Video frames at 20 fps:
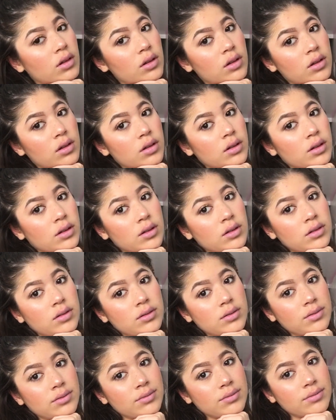
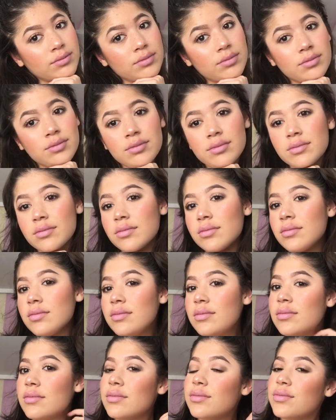
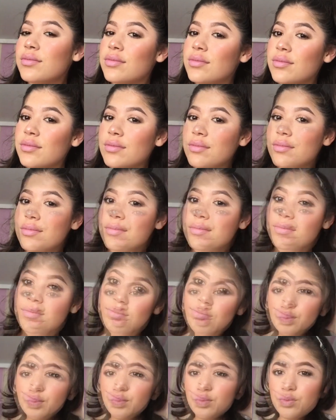
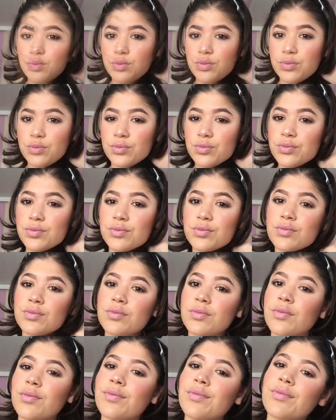
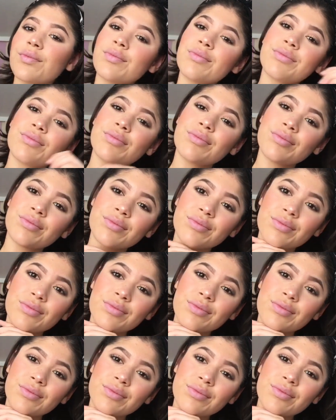
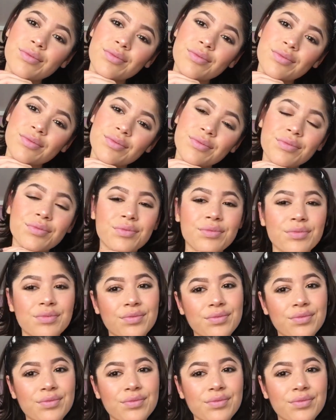(no one is talking)